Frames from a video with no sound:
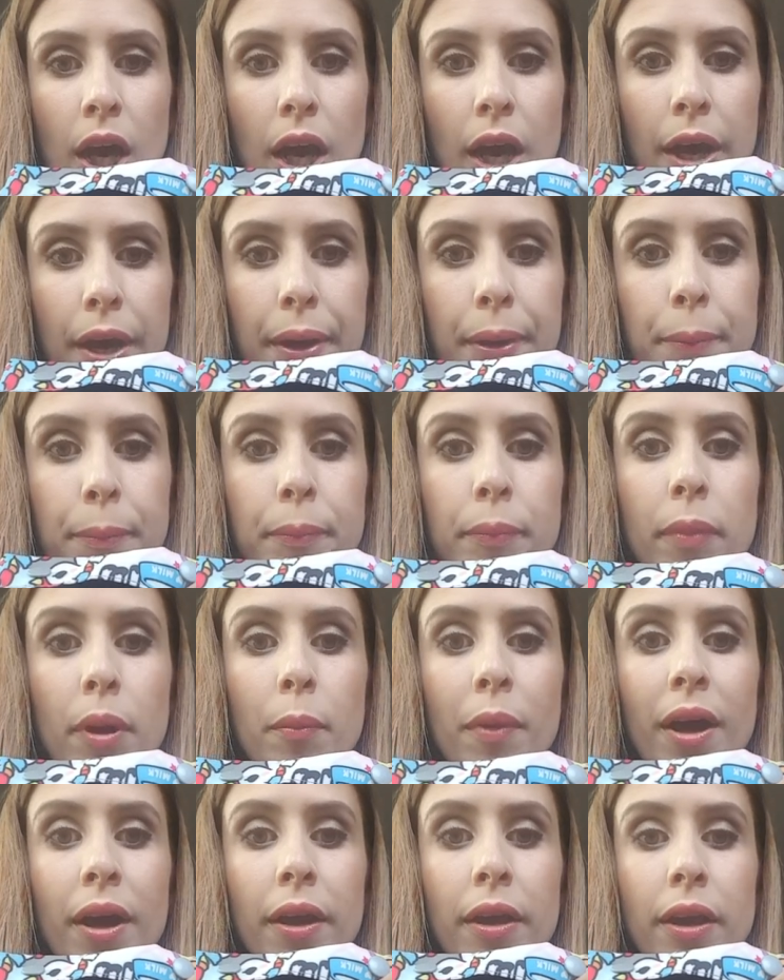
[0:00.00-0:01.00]

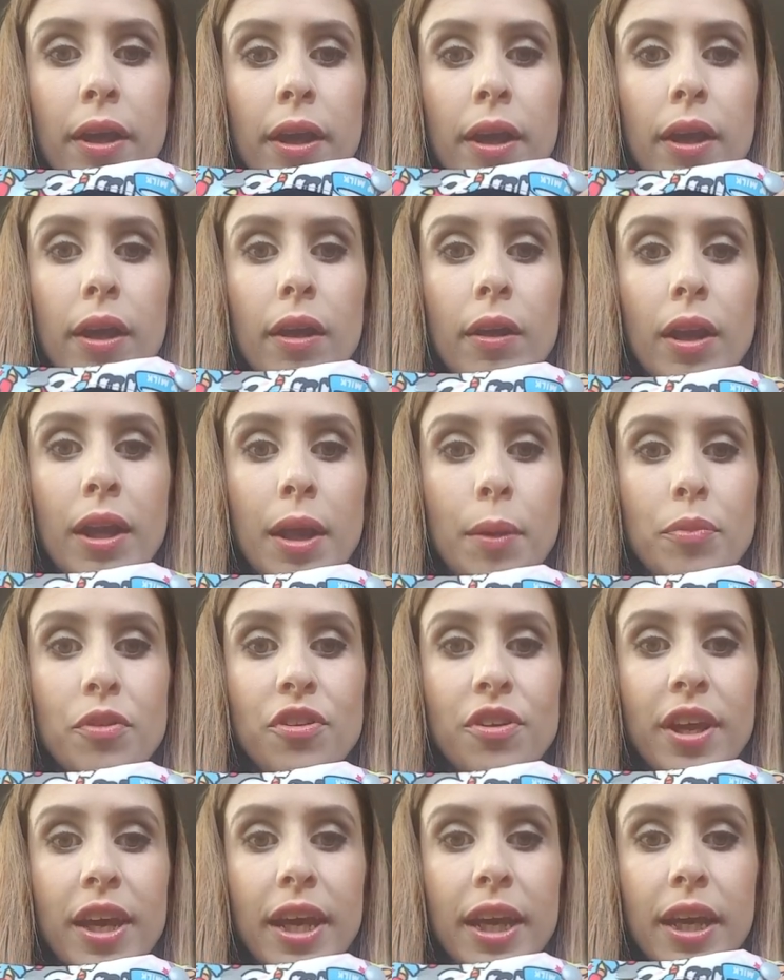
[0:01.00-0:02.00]
my
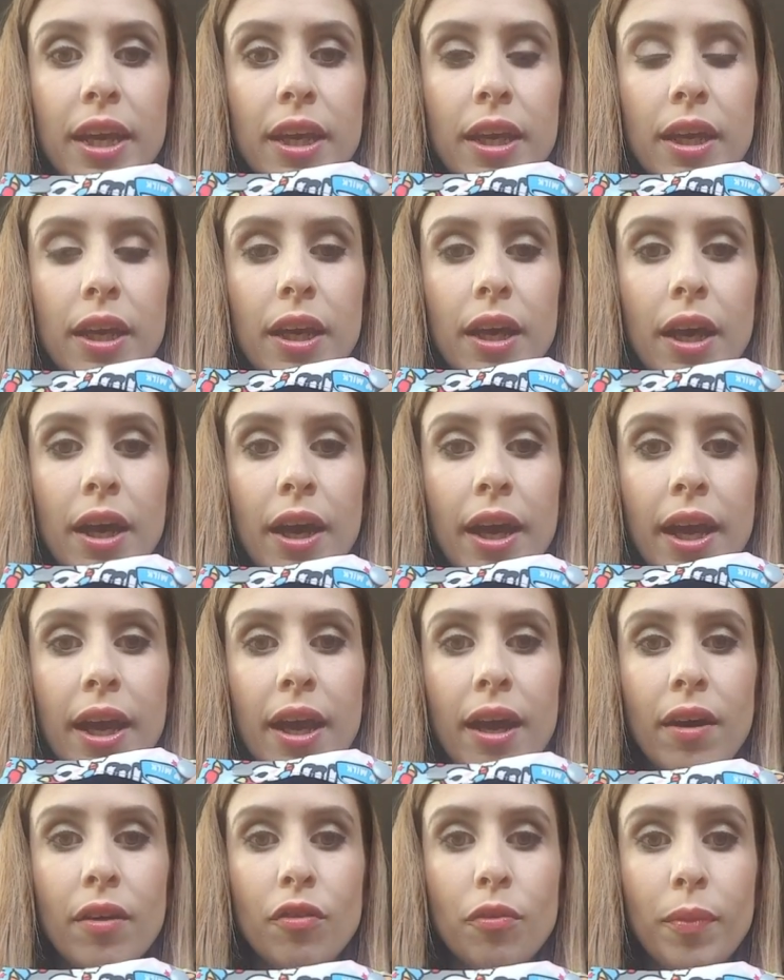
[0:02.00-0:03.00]
lipstick, I
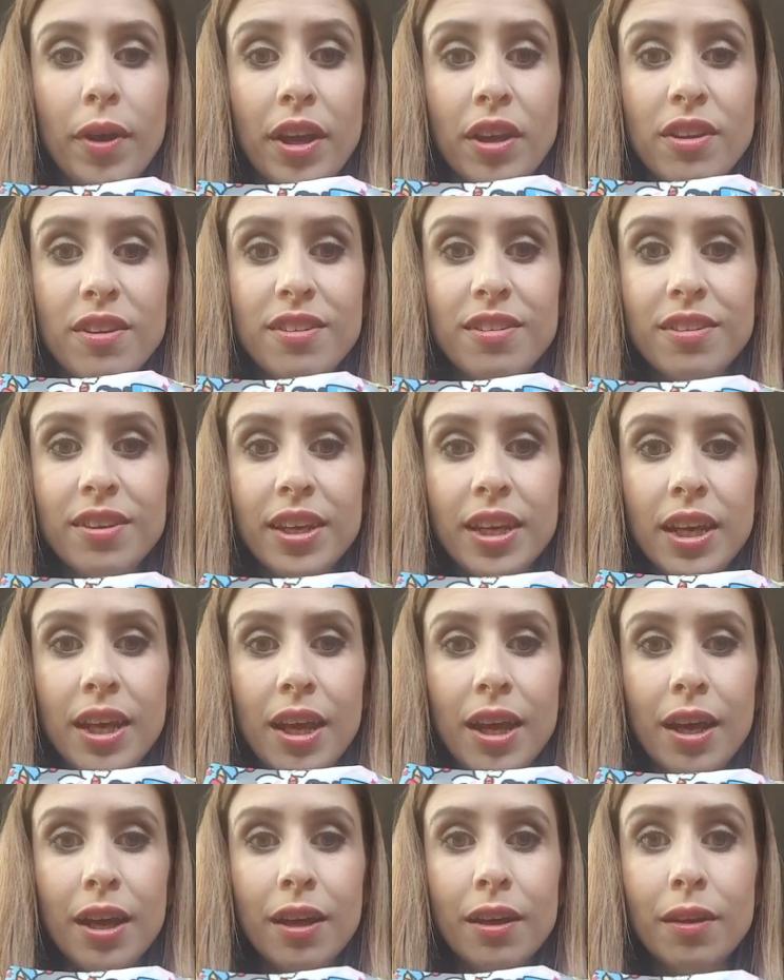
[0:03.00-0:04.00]
have my
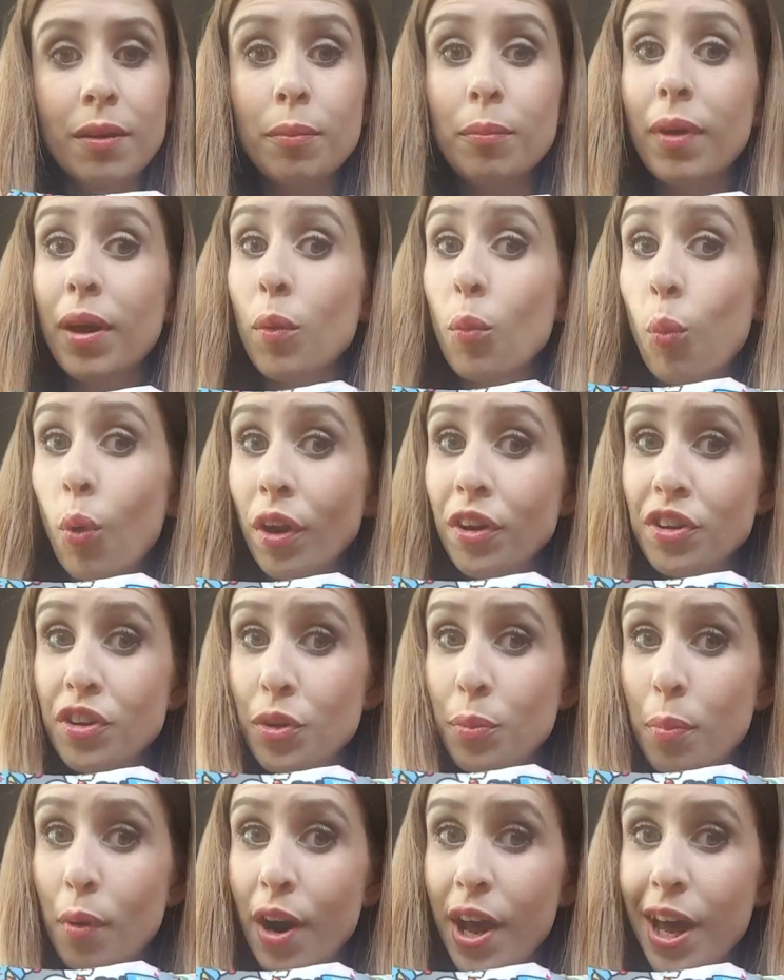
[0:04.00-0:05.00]
concealer, my
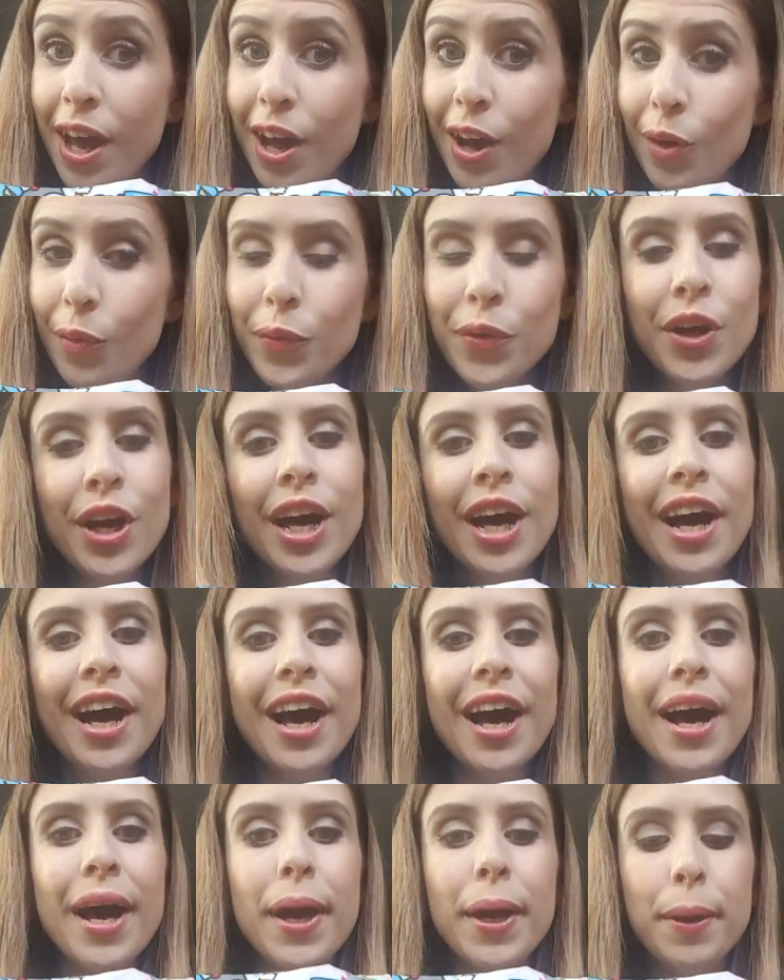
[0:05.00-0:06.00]
Wonder Brow,
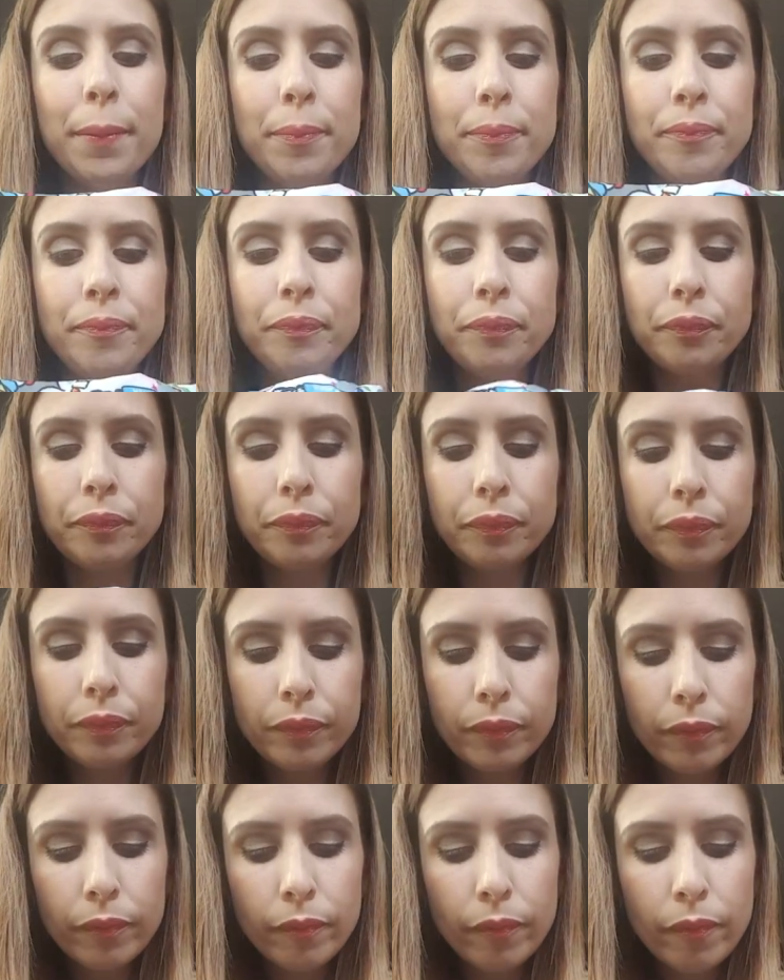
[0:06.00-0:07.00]
and
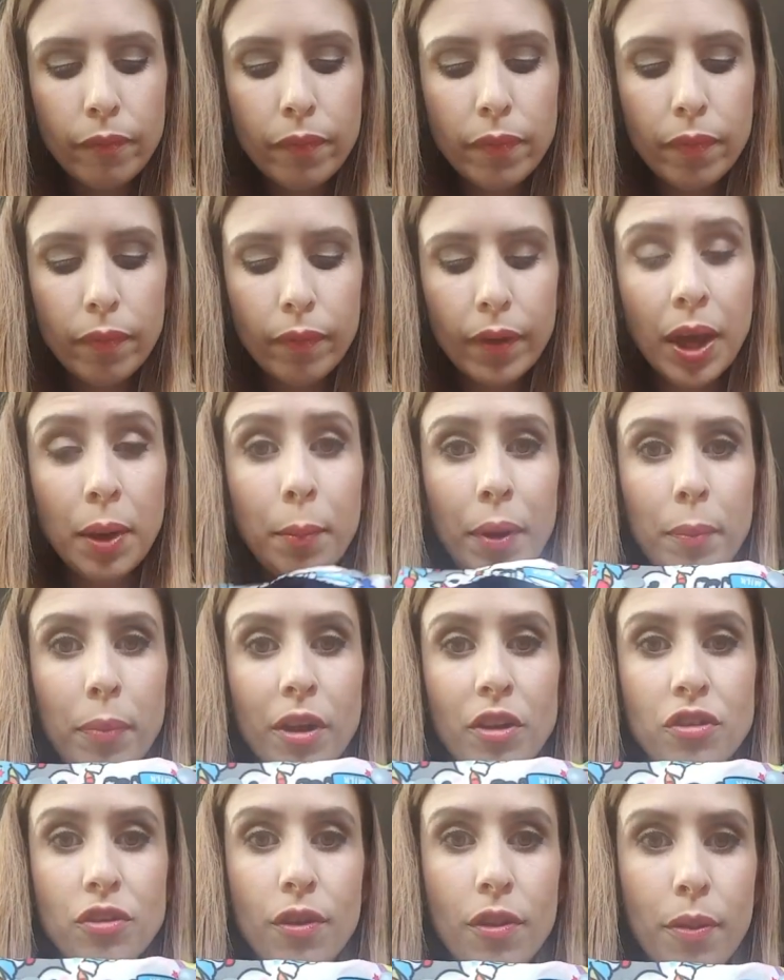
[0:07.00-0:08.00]
my
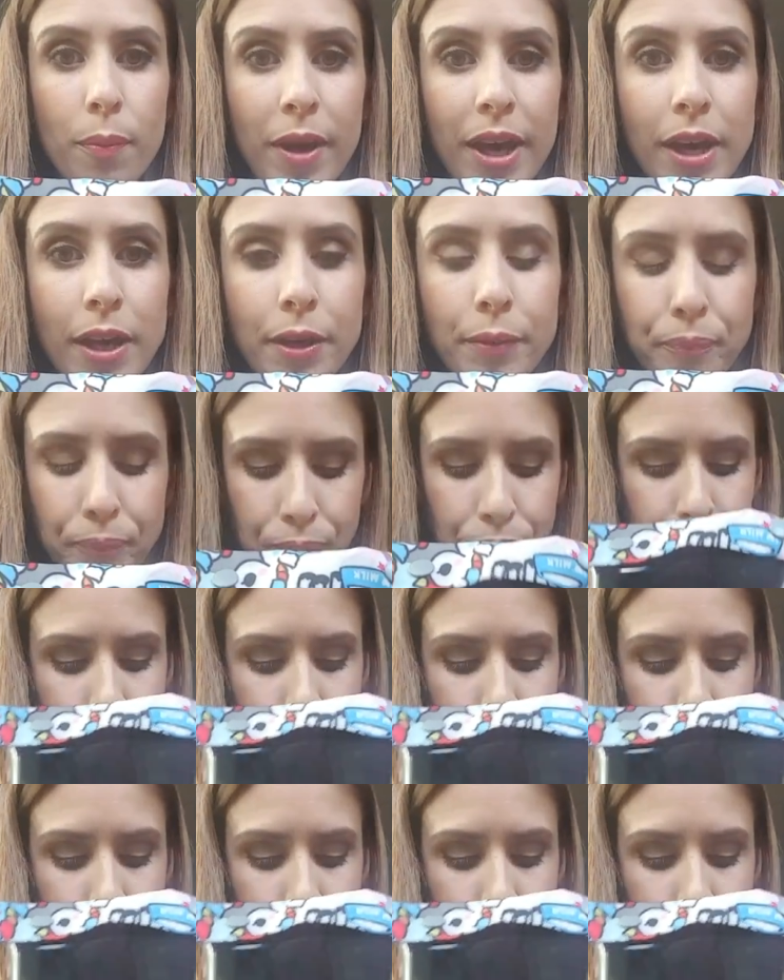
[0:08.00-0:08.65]
blusher at the back.